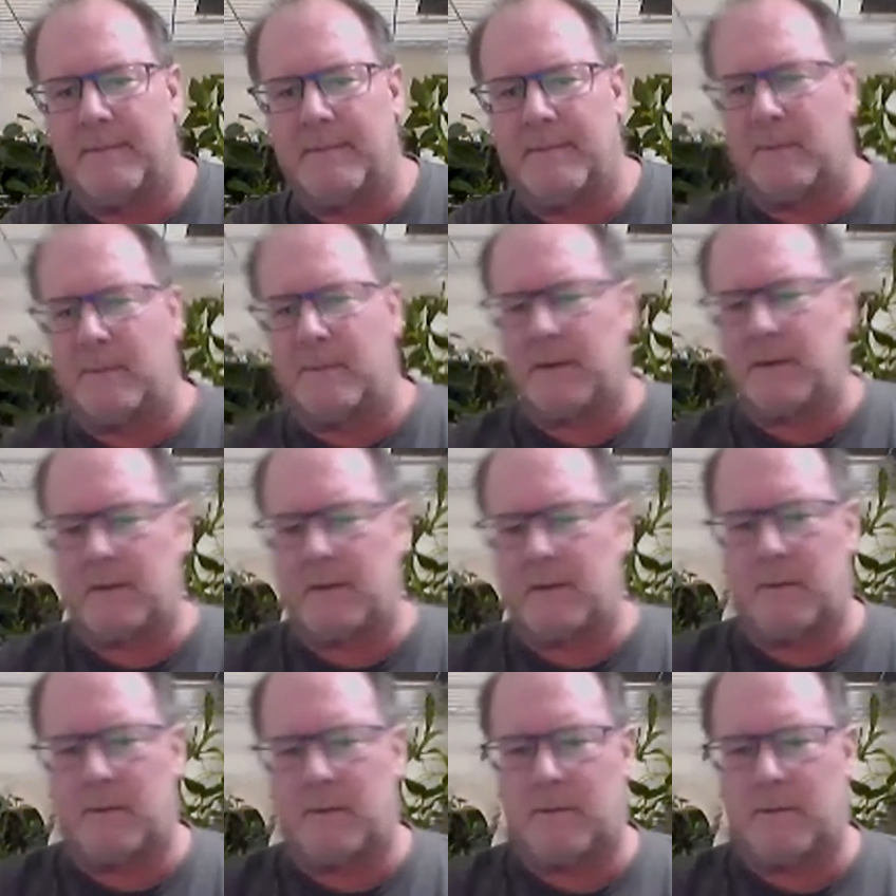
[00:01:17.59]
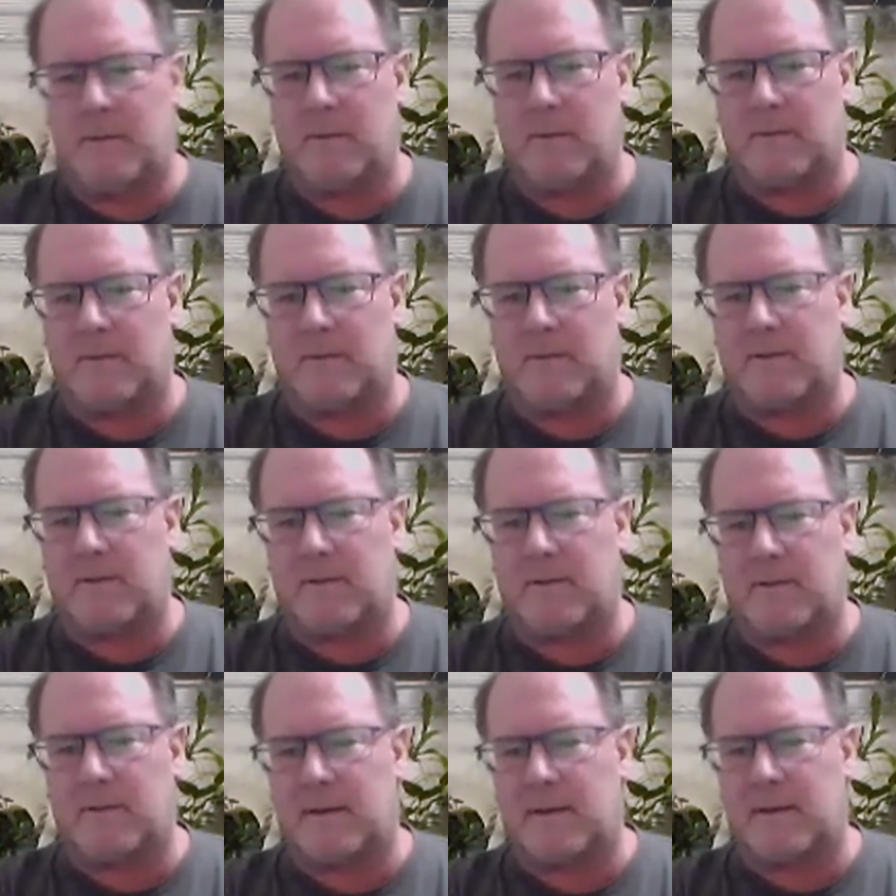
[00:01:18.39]
There we go. That looks
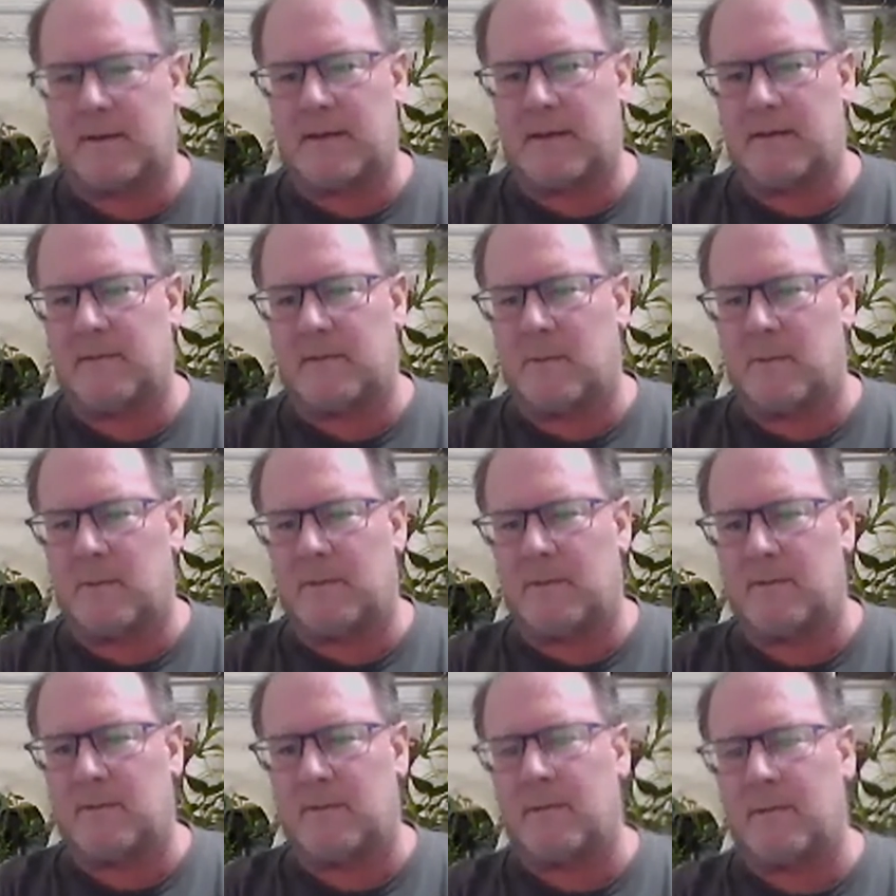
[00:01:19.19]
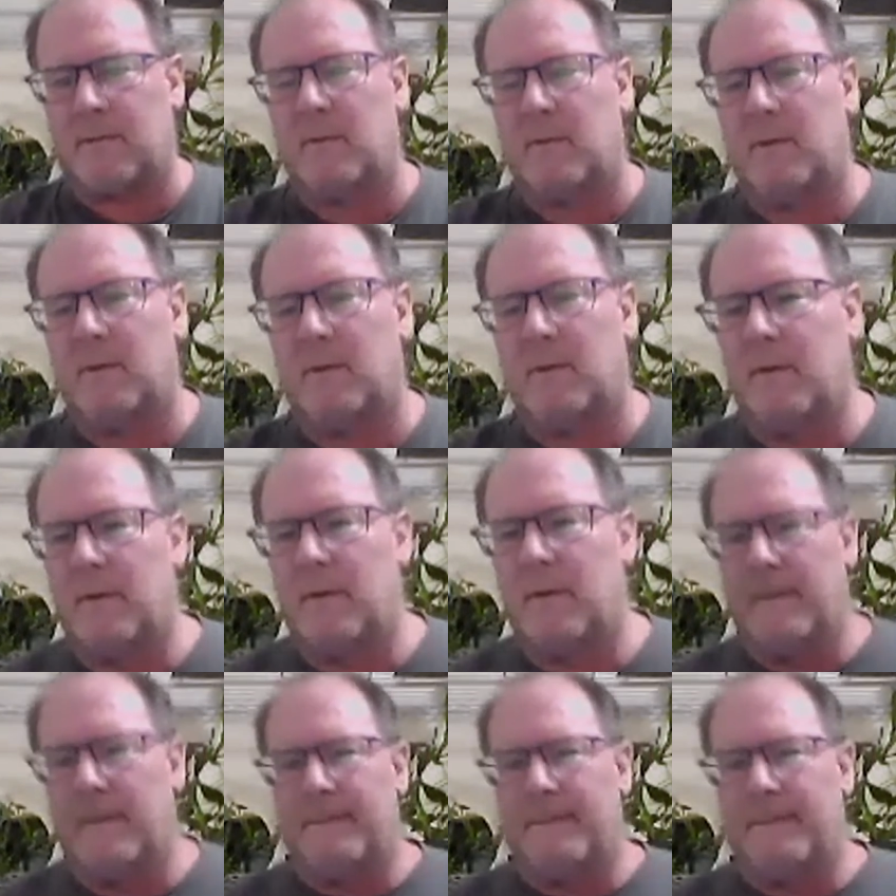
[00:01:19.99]
like that is going to
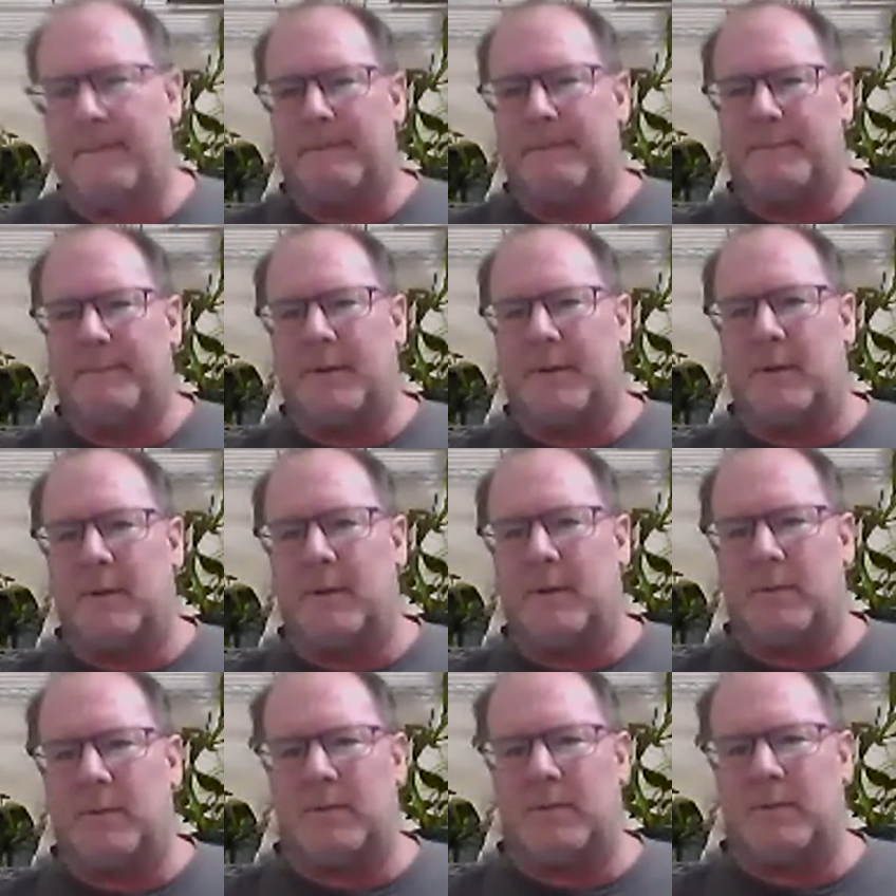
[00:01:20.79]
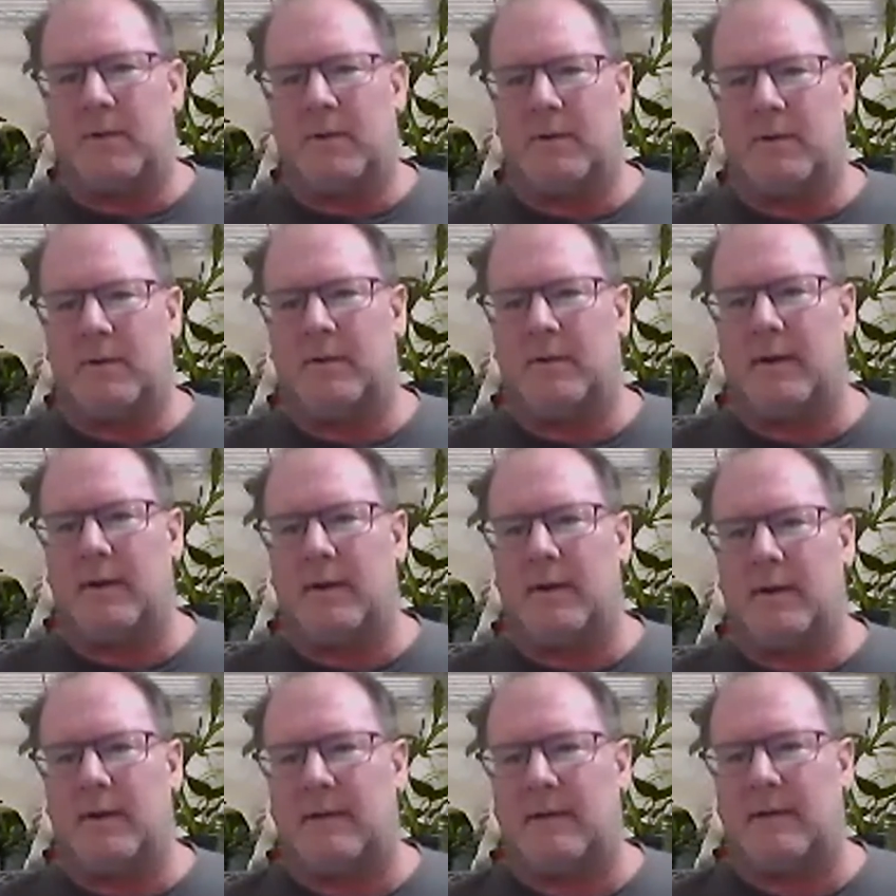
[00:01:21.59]
post.
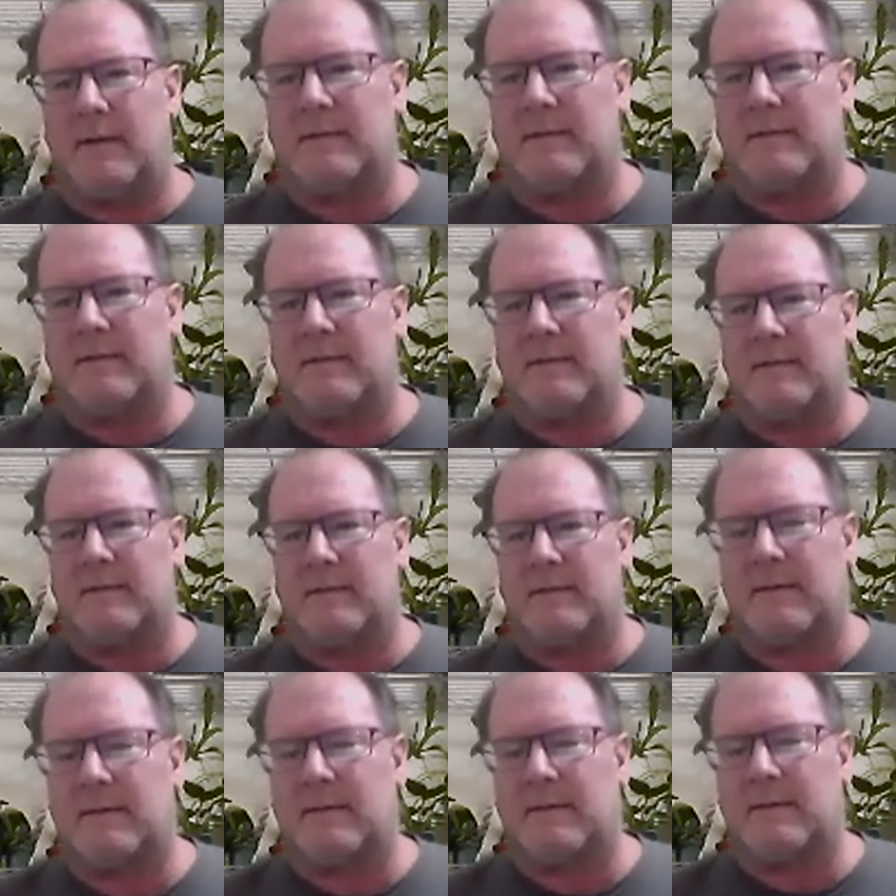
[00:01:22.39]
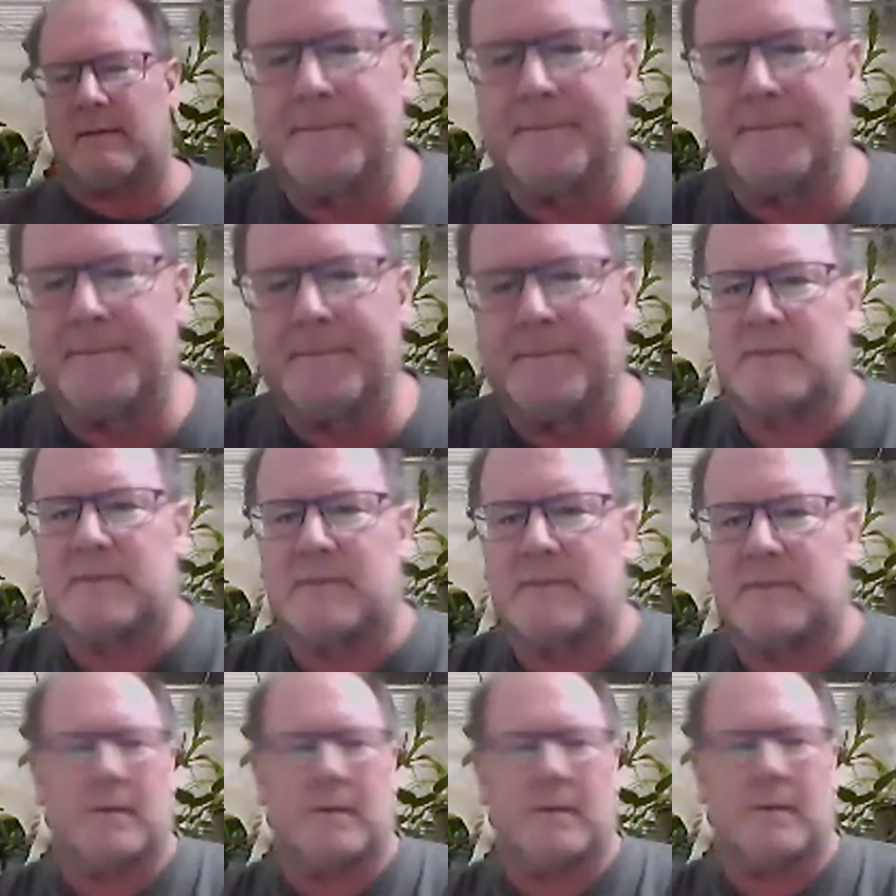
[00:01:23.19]
Yes. So there's
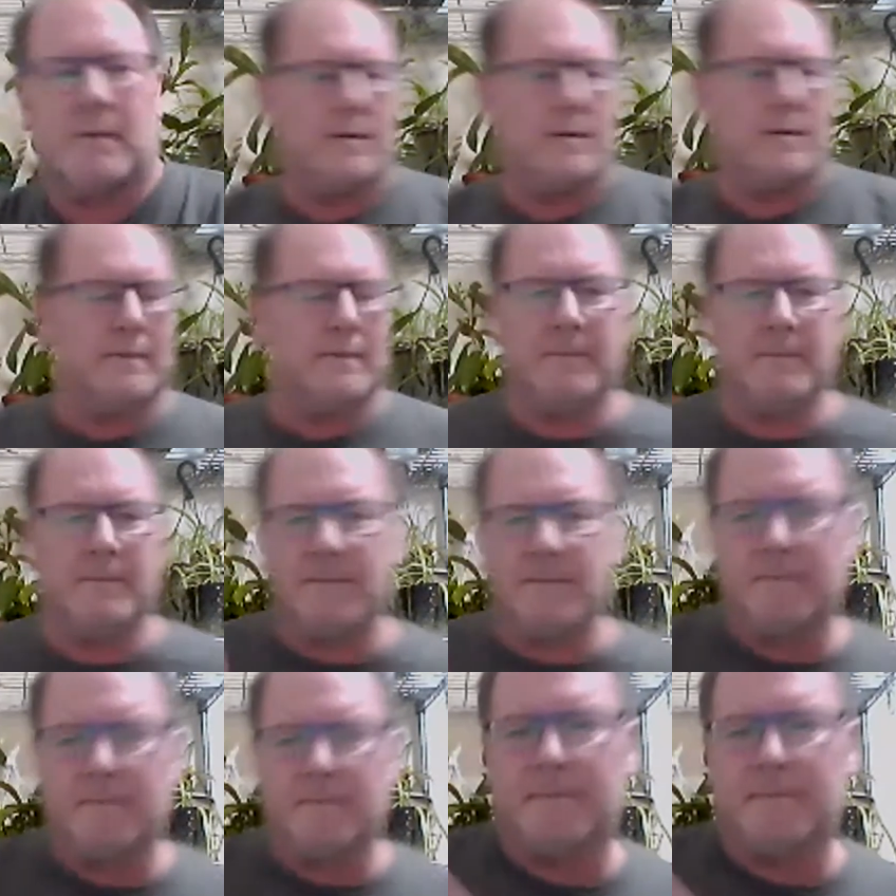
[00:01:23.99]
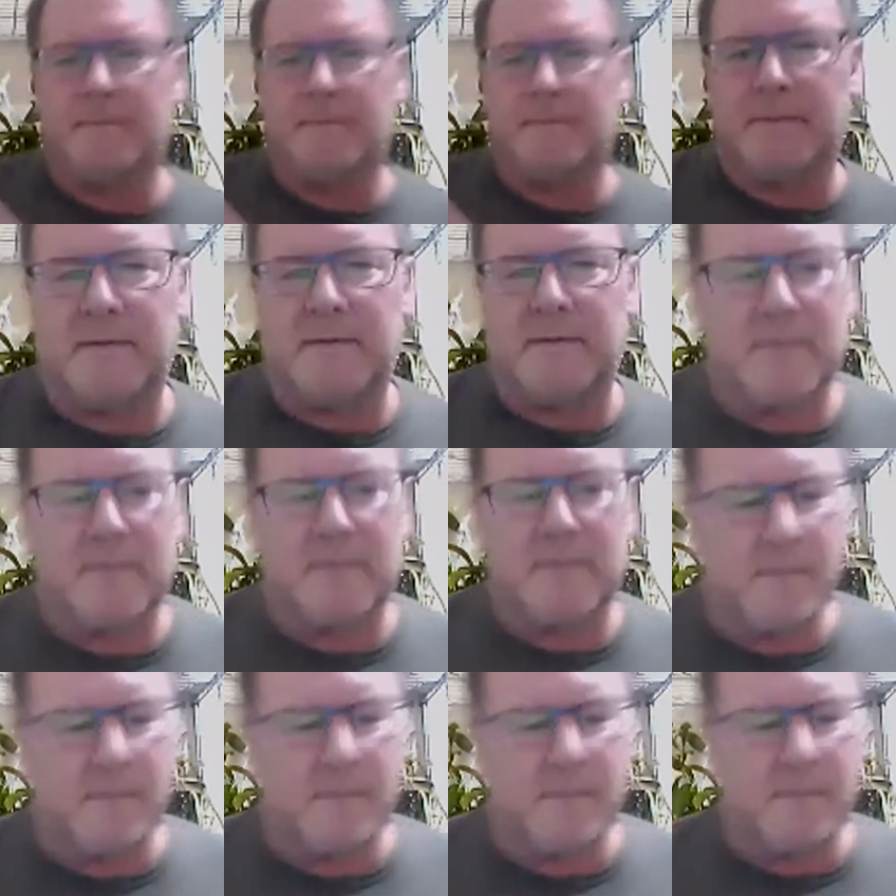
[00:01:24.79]
the
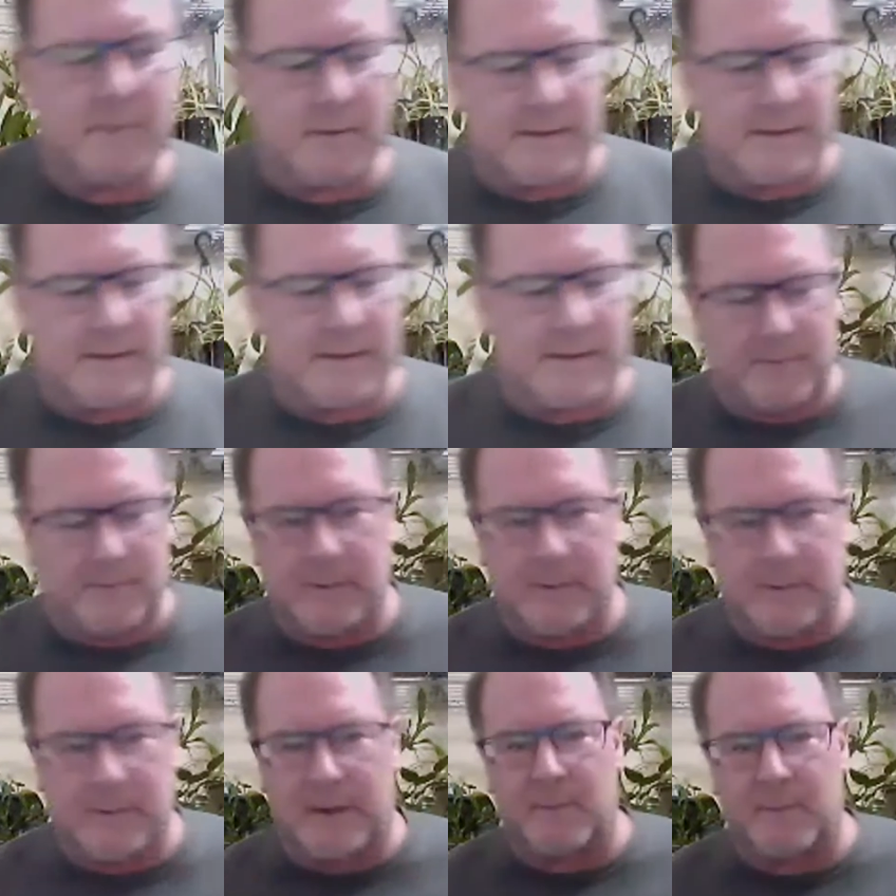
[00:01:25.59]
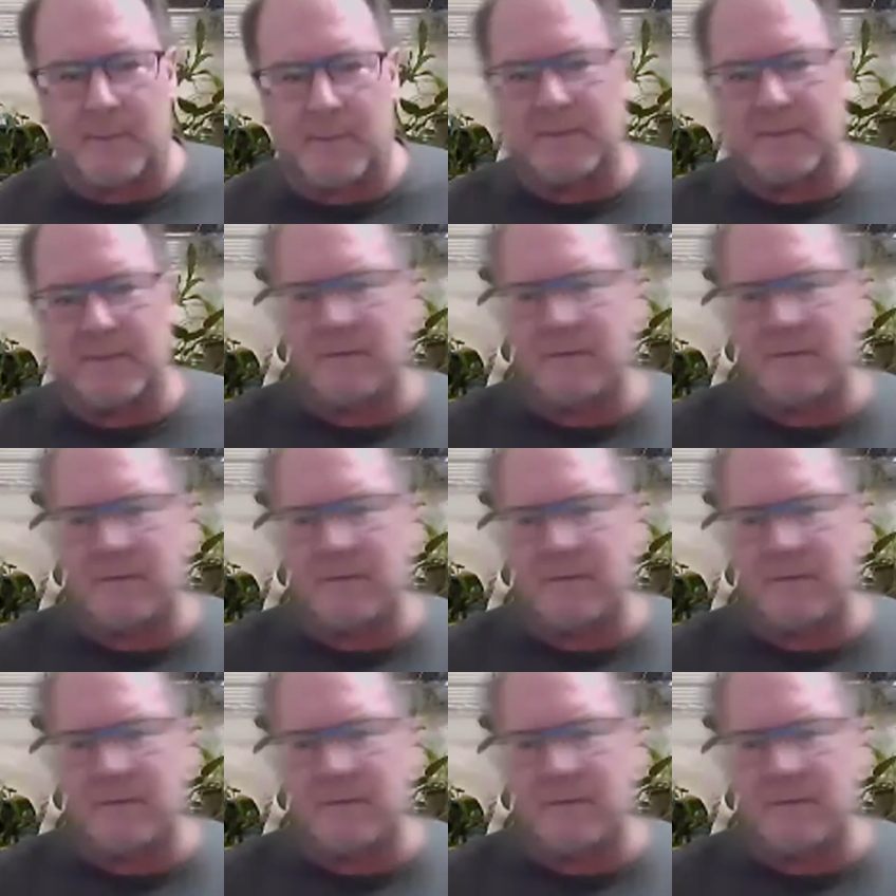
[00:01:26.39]
Zoom link. If anybody wants to